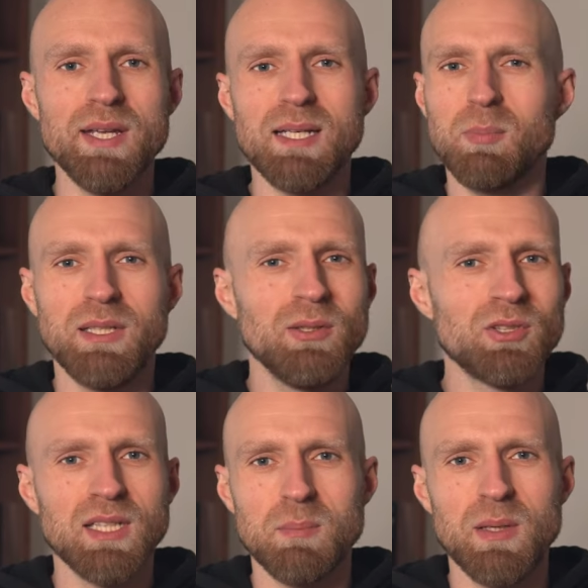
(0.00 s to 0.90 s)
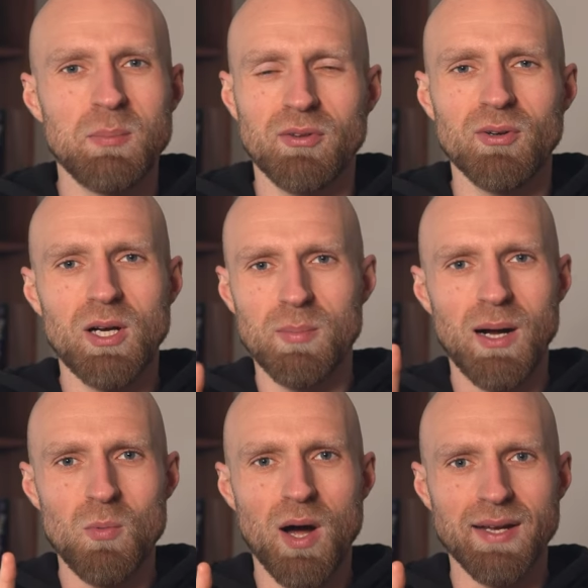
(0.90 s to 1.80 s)
week, but usually people talk
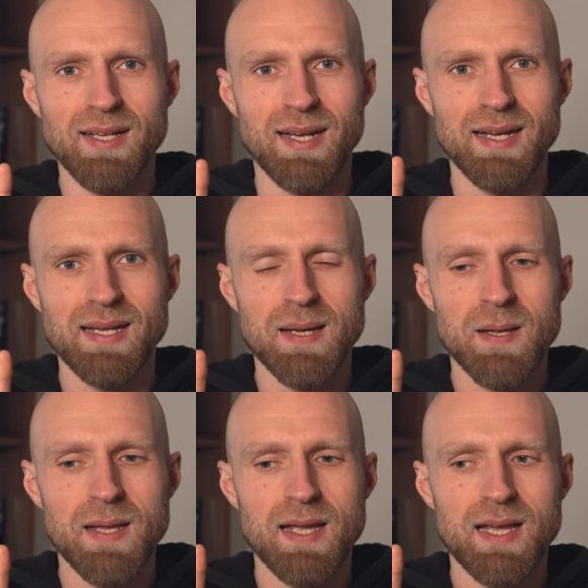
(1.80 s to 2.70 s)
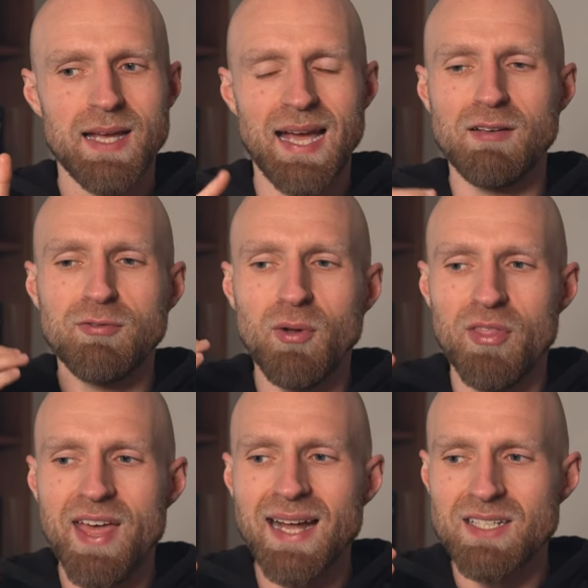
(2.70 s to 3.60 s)
about one day, and for
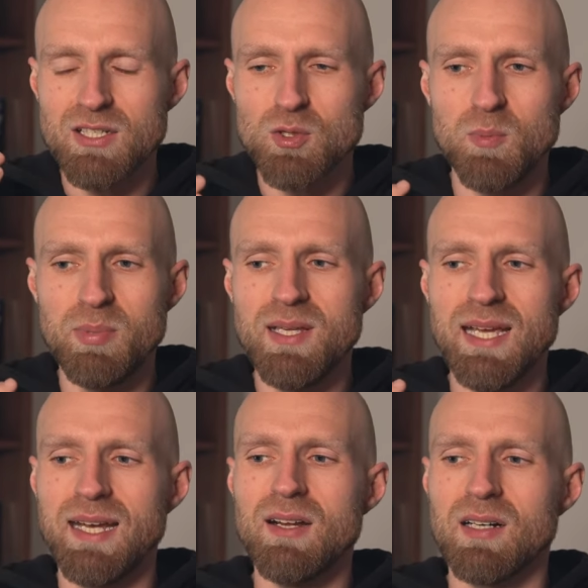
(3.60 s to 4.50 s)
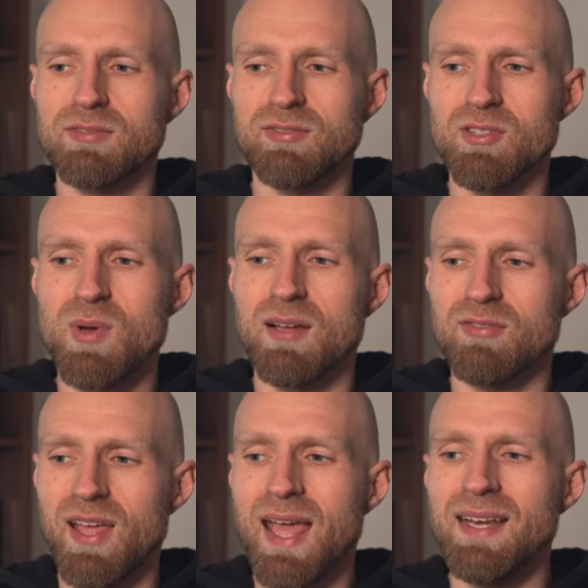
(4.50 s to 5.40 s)
that to be enough to
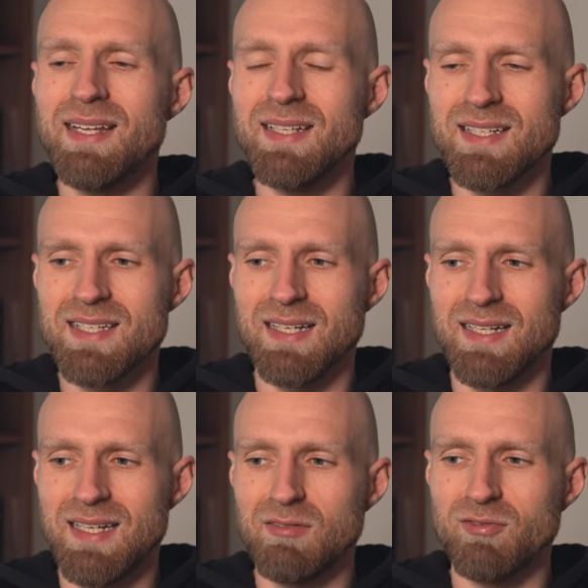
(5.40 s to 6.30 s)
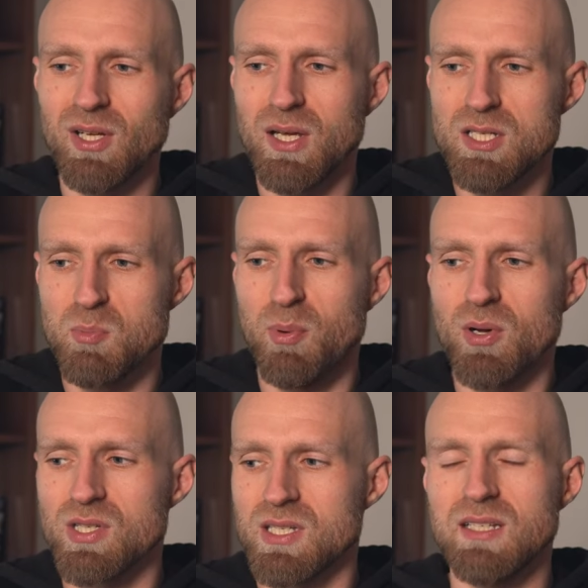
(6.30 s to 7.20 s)
have any significant
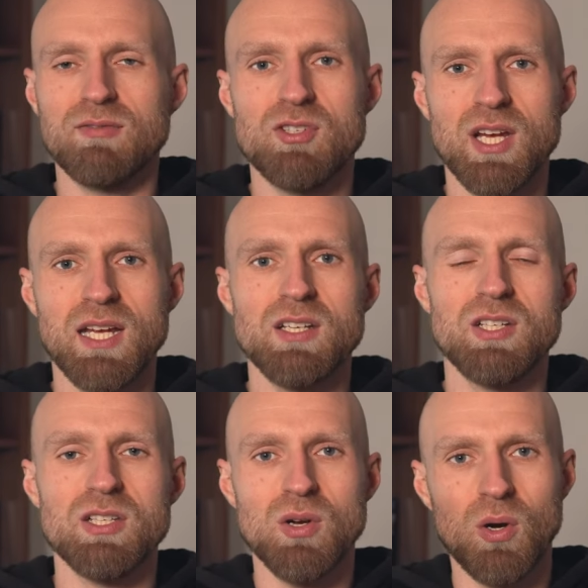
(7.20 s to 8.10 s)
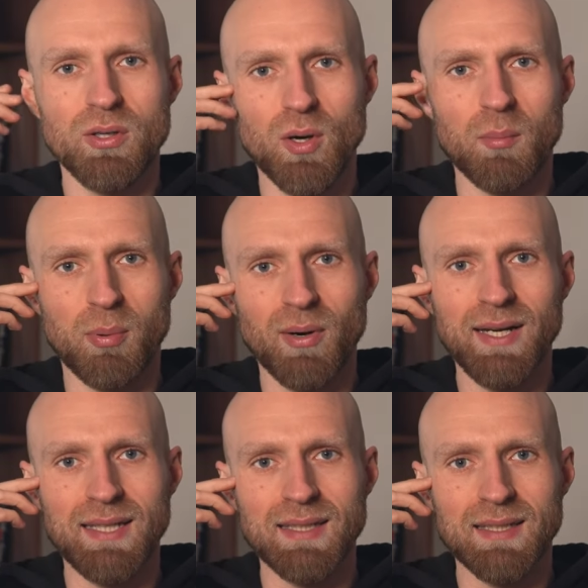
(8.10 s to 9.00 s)
positive changes on your
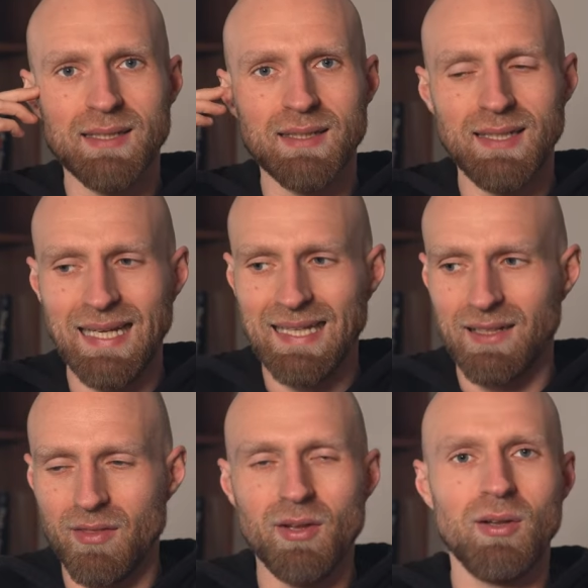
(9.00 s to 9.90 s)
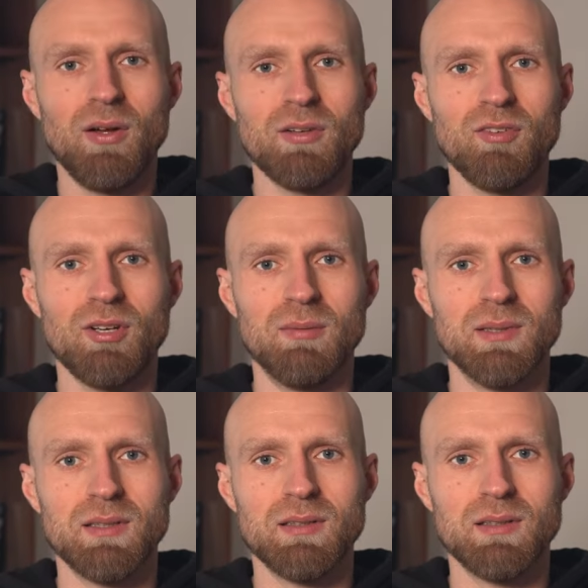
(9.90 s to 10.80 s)
brain in the long term.